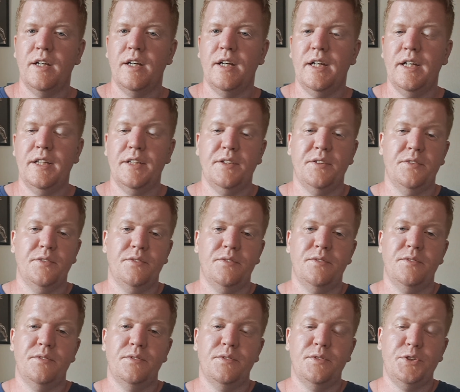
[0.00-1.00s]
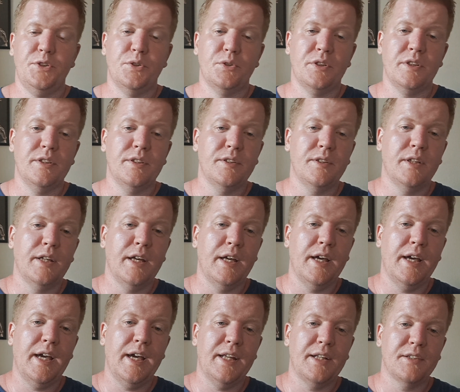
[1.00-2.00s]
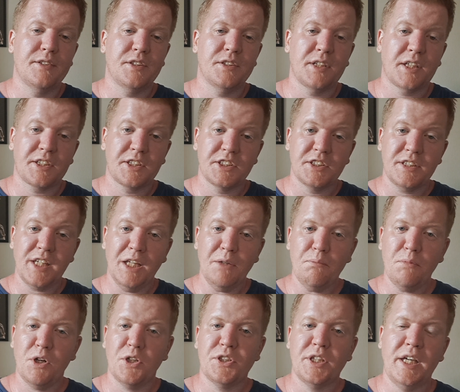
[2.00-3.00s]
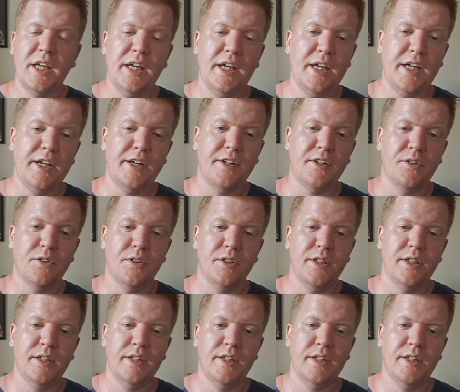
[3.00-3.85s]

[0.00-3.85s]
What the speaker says: And so like the stat blocks here